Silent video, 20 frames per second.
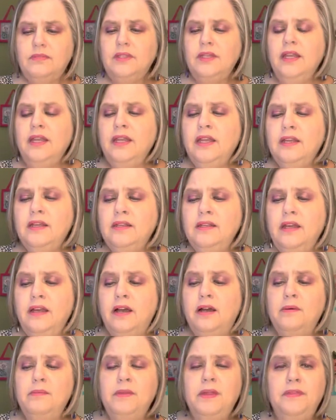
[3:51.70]
And
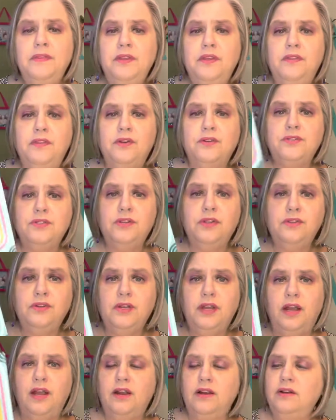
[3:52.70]
then there's another
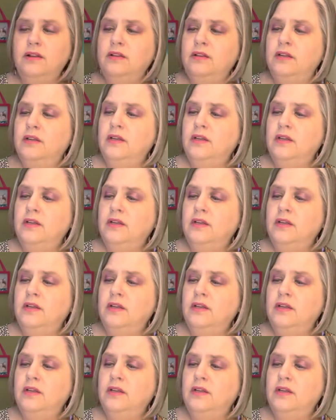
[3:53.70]
card.